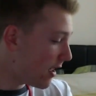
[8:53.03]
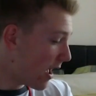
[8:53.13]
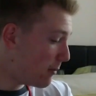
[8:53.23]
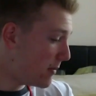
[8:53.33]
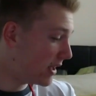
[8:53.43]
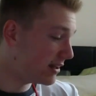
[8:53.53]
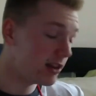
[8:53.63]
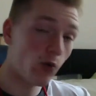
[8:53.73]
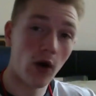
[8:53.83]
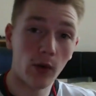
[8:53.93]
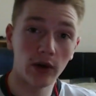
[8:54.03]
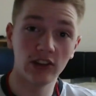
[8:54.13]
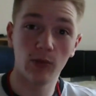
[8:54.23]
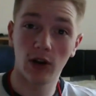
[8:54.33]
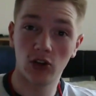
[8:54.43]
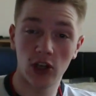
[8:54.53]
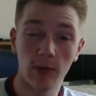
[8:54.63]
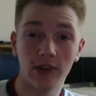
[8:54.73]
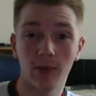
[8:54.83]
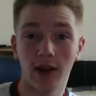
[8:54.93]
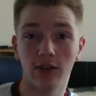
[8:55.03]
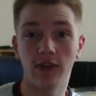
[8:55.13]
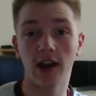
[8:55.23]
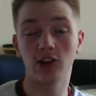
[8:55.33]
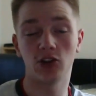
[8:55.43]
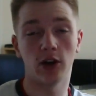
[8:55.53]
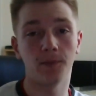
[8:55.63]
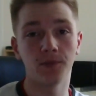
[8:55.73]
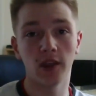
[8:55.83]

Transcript: admittedly, the white ones are much cheaper to manufacture.